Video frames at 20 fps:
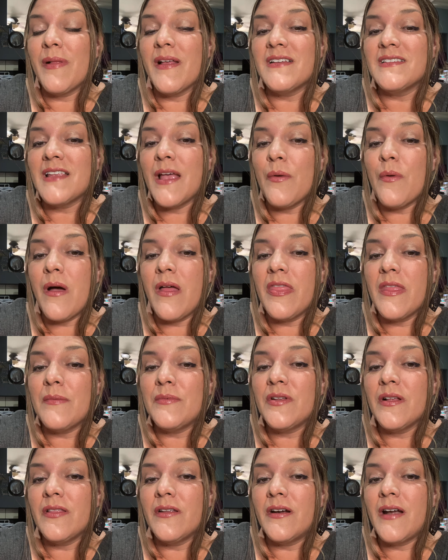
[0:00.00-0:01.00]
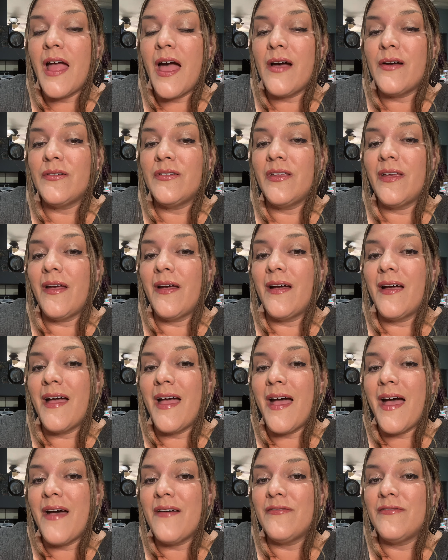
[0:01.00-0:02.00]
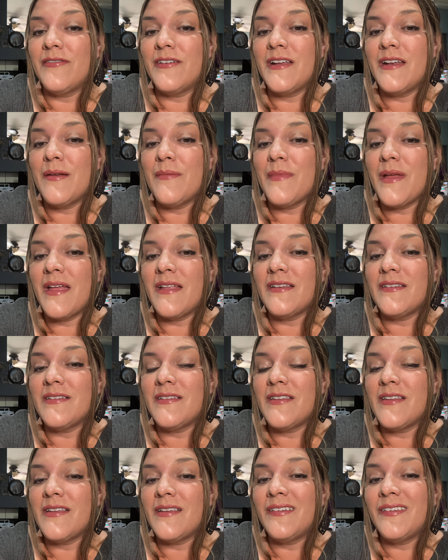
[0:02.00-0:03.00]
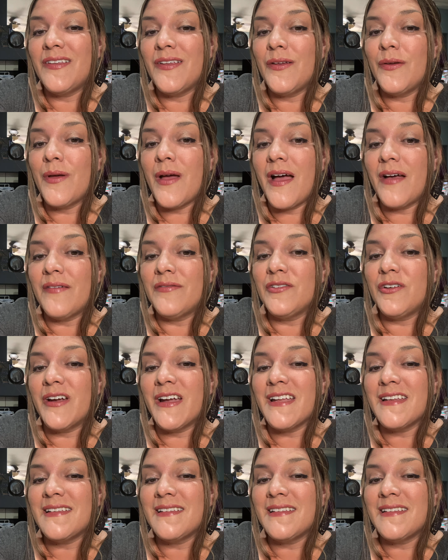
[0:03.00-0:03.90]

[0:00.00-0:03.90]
Plus, I want them to learn how to have freedom and to have grit